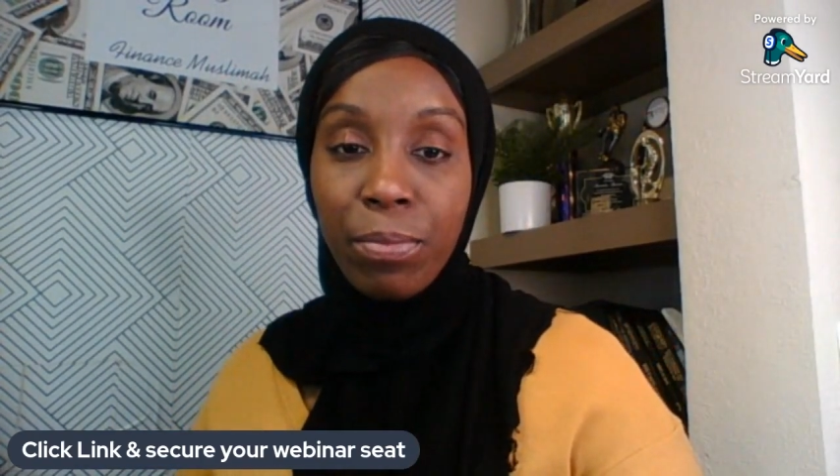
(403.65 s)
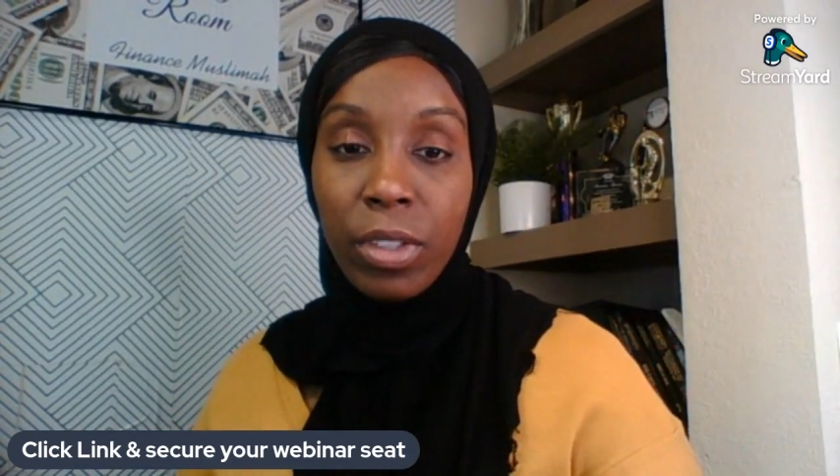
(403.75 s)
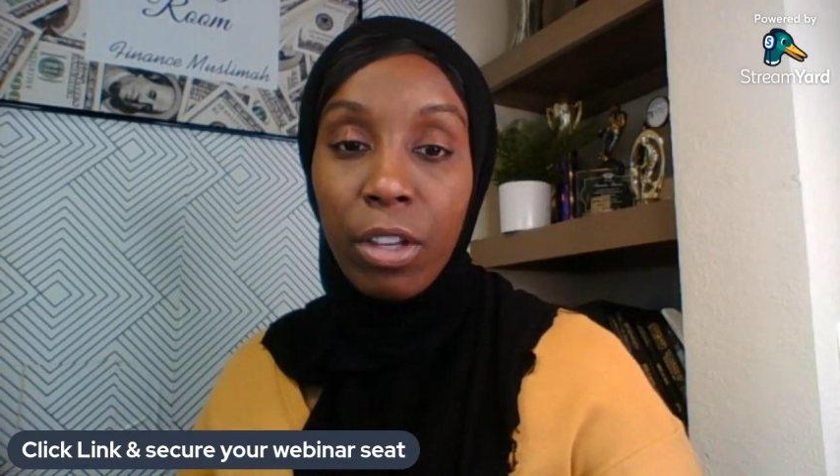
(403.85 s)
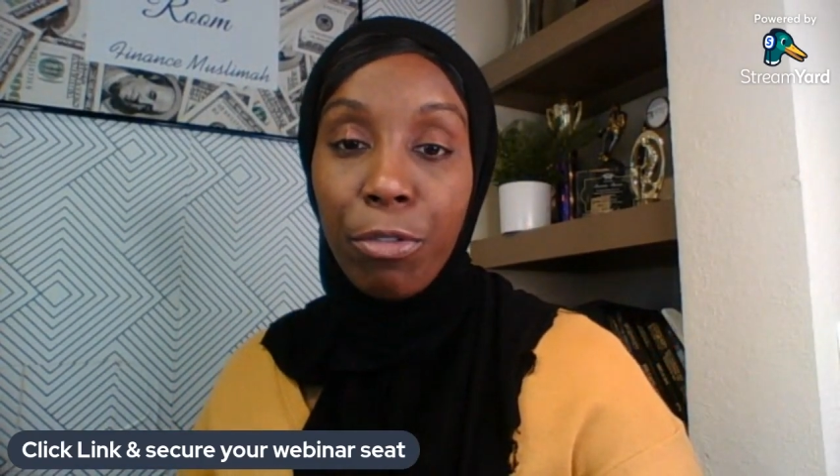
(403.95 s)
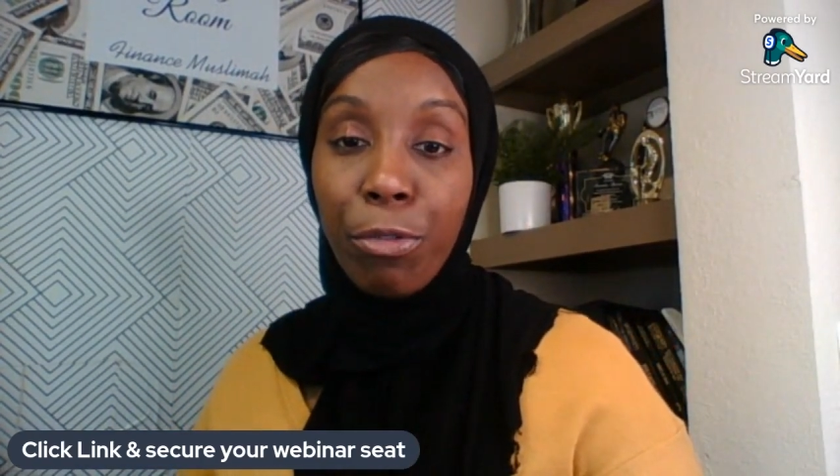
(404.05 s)

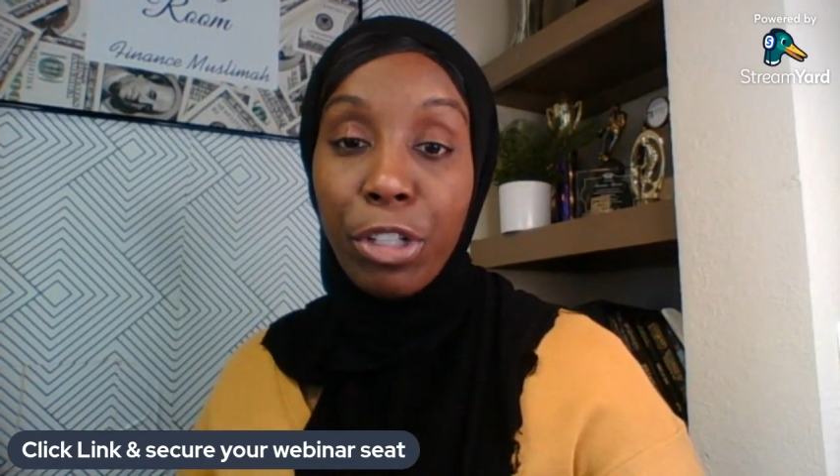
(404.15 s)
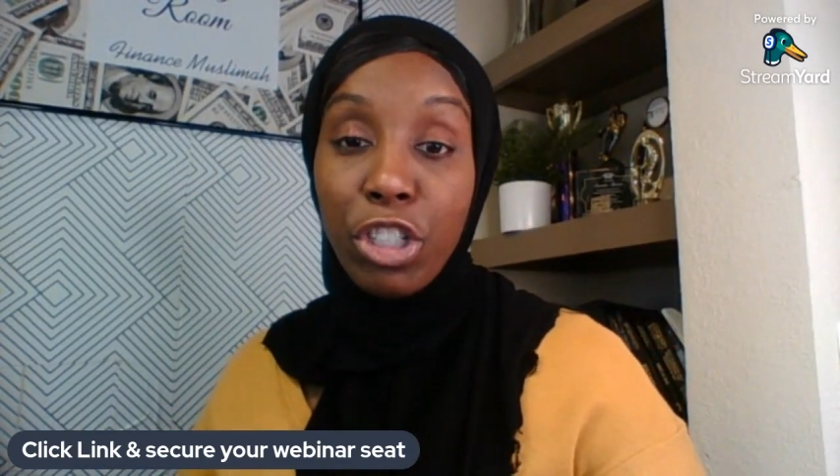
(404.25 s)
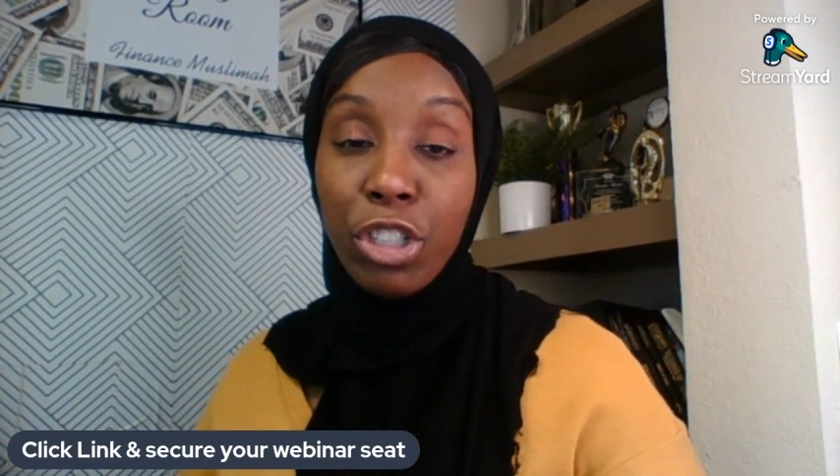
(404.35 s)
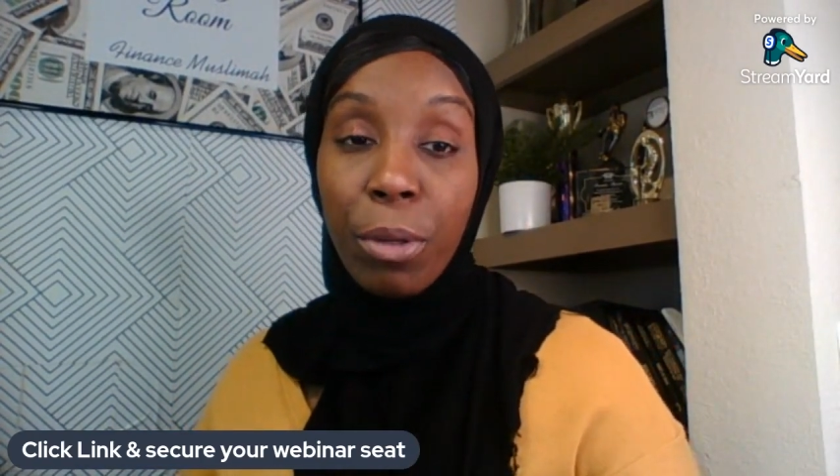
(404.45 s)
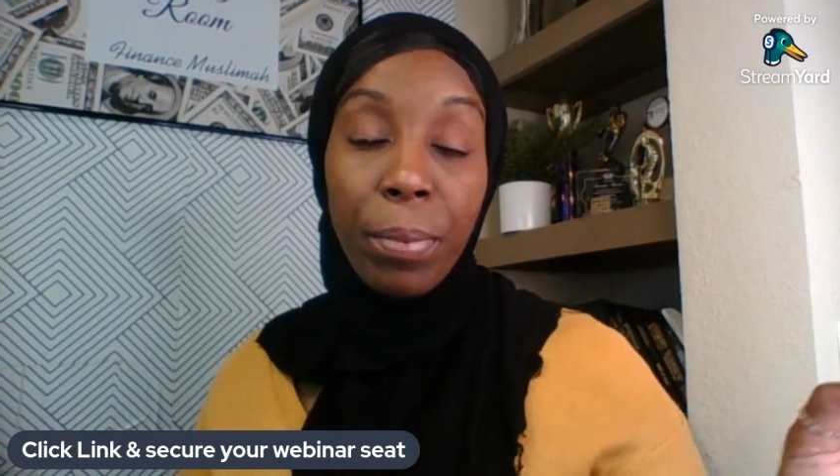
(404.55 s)
get free
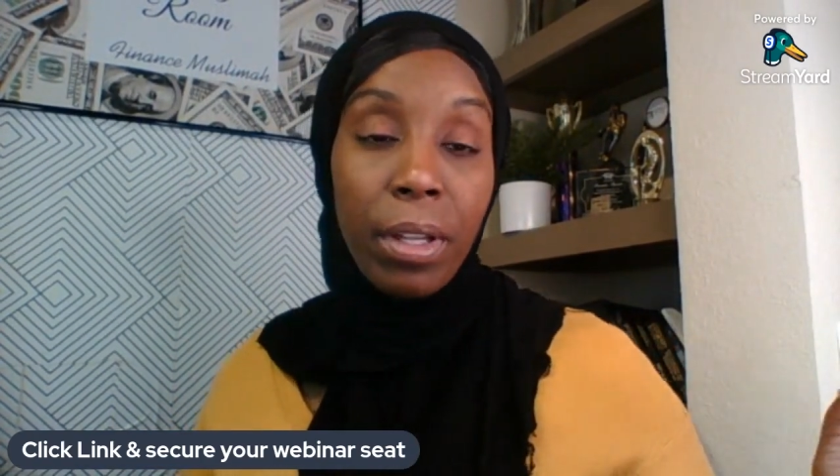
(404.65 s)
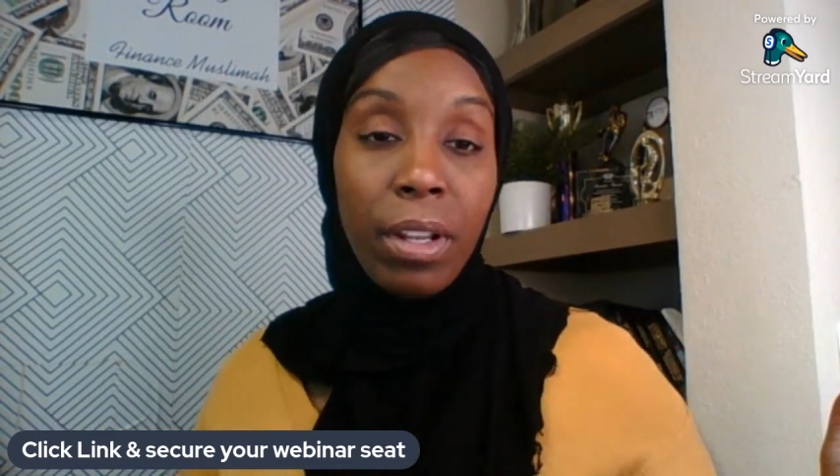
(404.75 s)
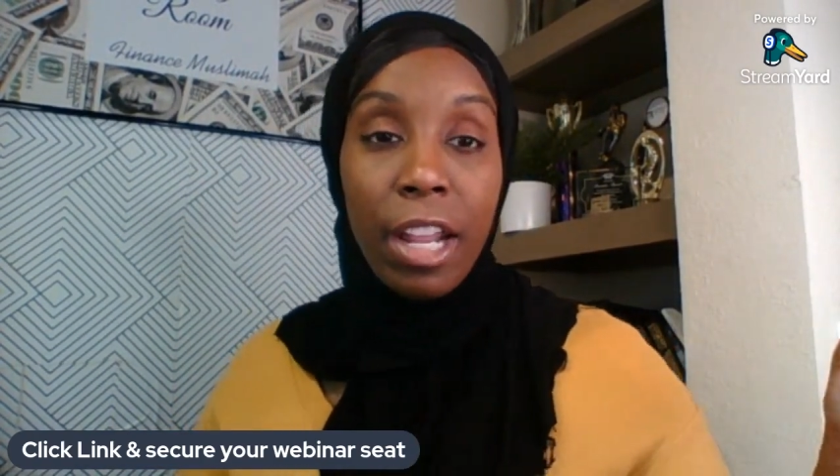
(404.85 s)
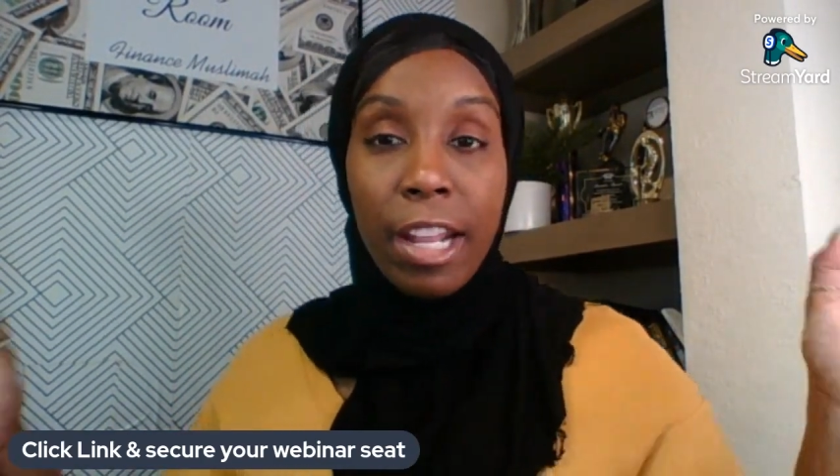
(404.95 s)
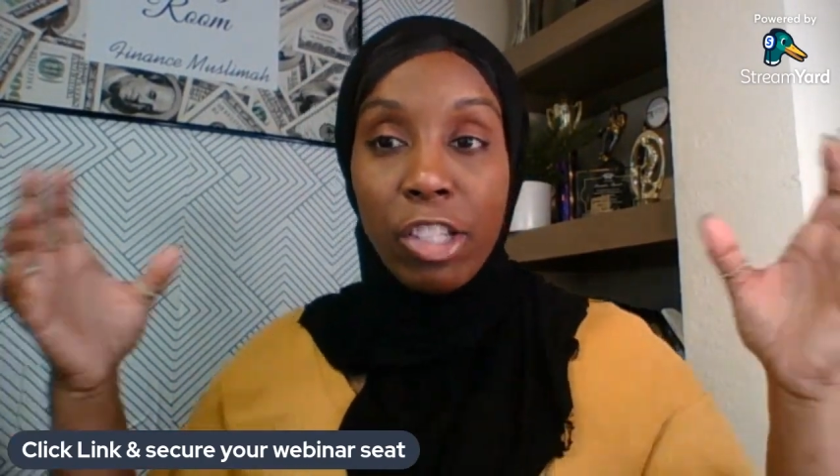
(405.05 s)
shipping,
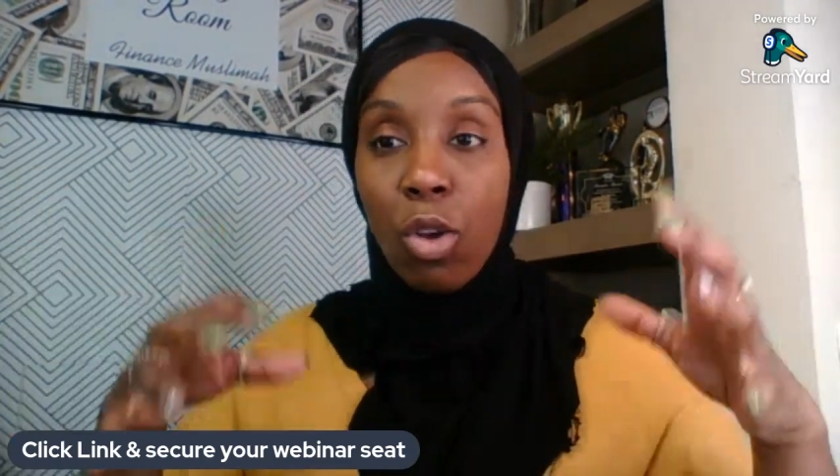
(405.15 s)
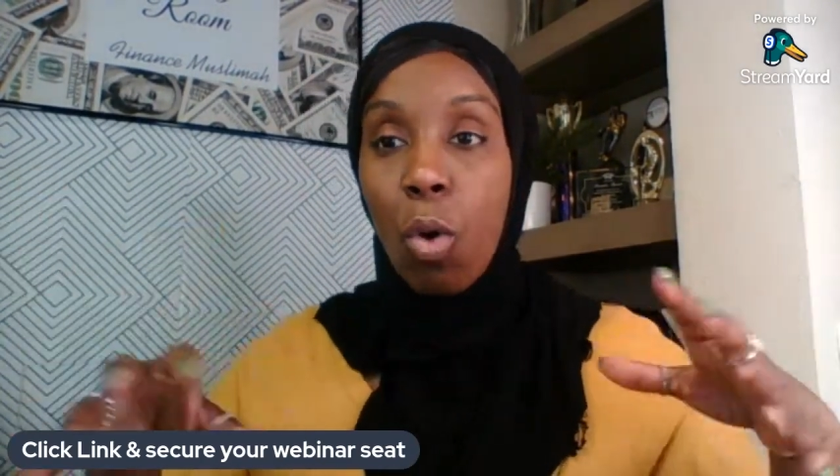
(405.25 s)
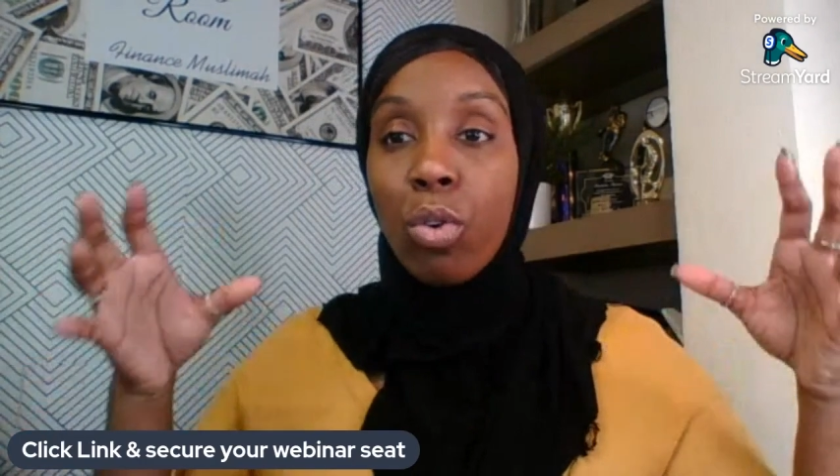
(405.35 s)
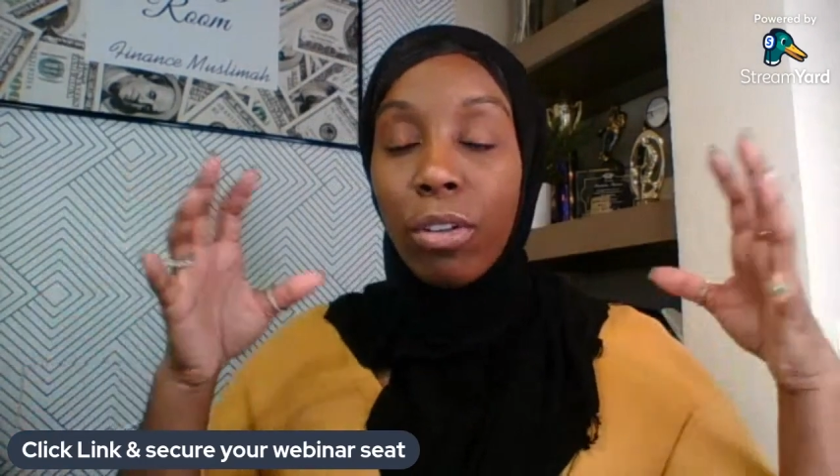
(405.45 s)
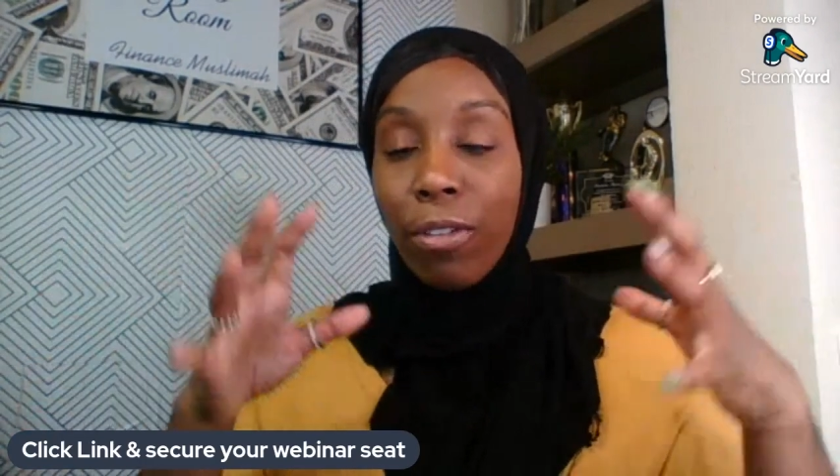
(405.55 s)
and that's
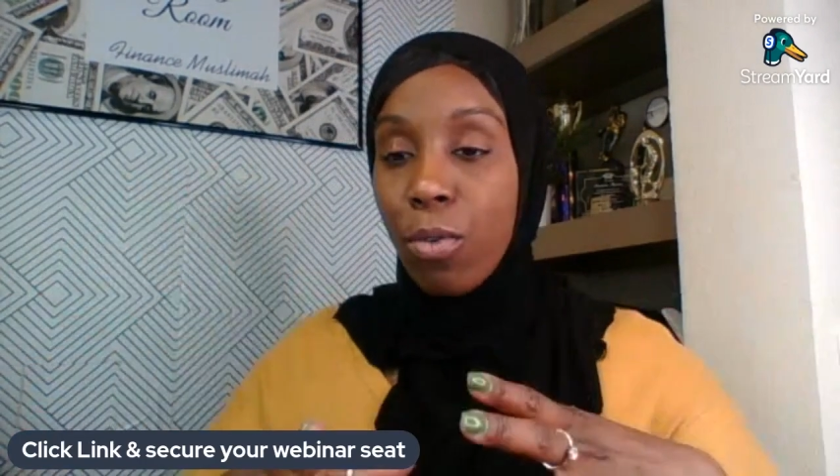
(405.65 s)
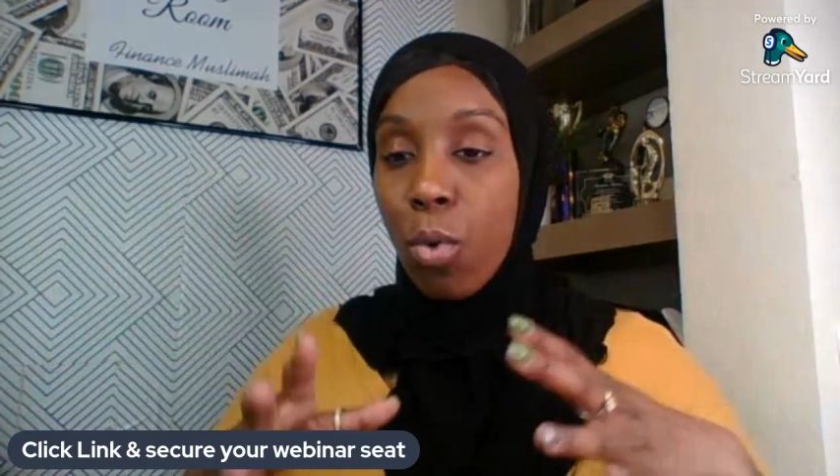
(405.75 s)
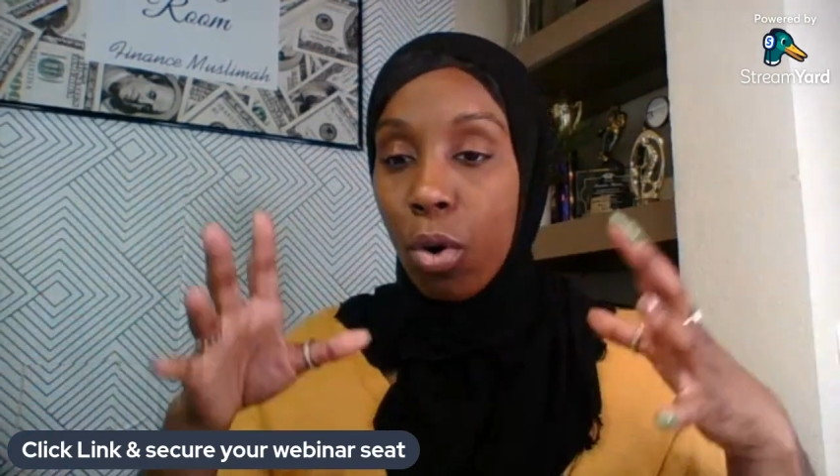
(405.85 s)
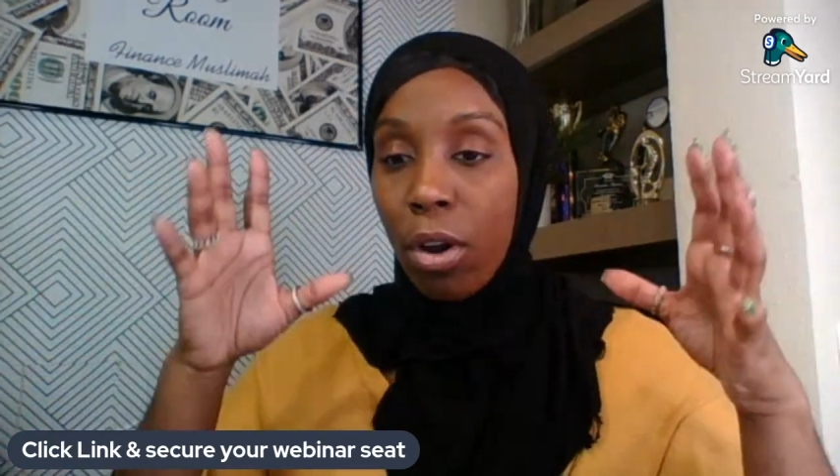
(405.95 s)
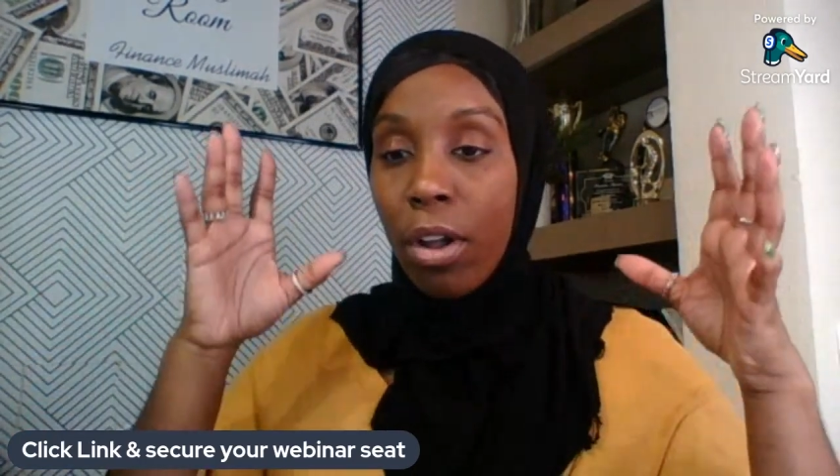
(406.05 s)
only
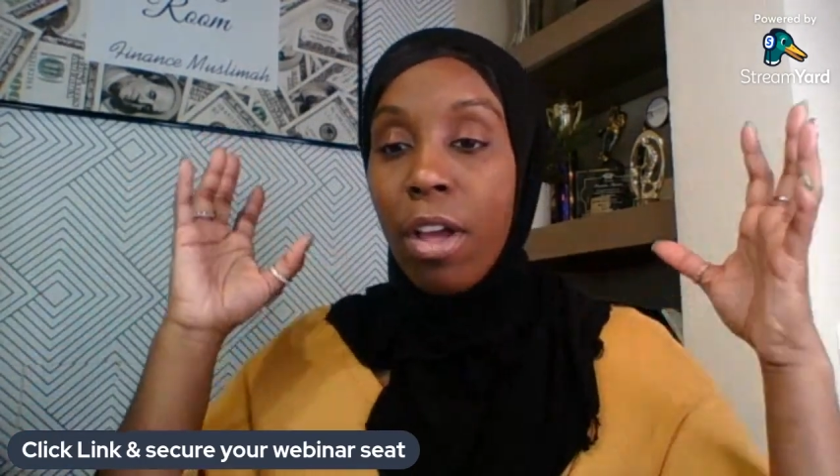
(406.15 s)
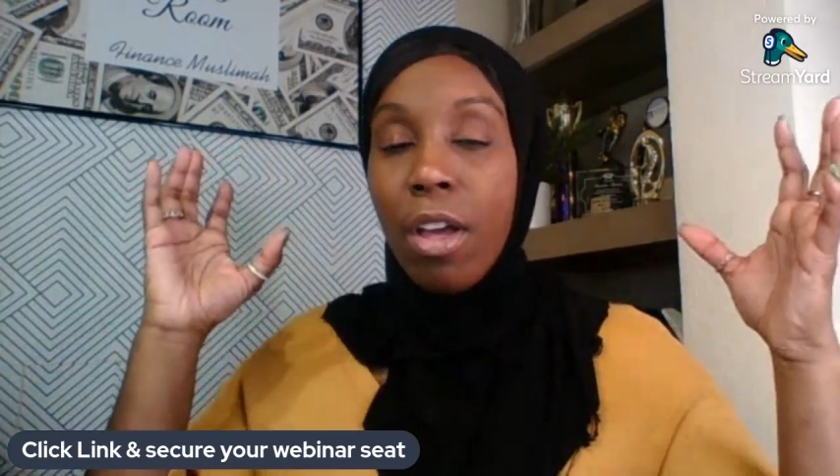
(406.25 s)
for